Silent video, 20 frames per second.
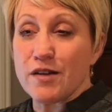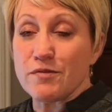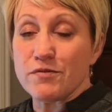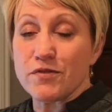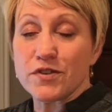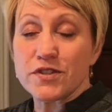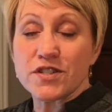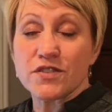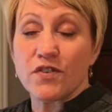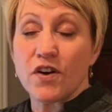
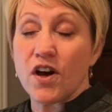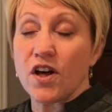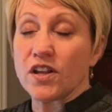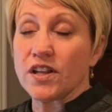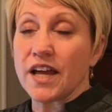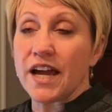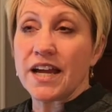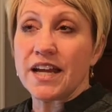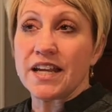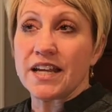First of all,
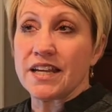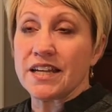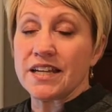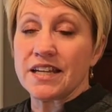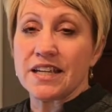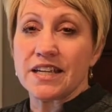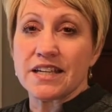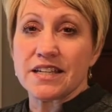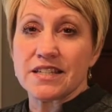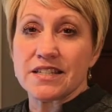lighting
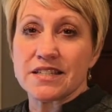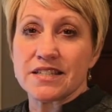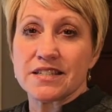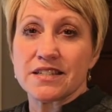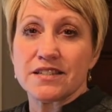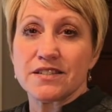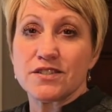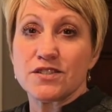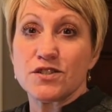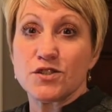is
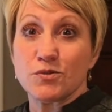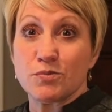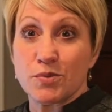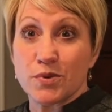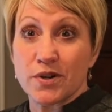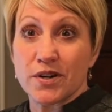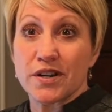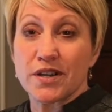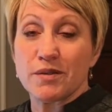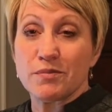
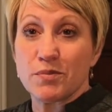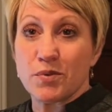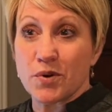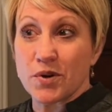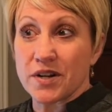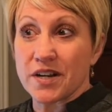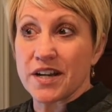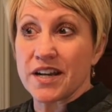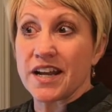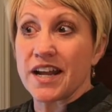super
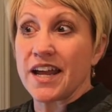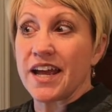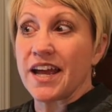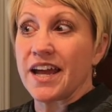important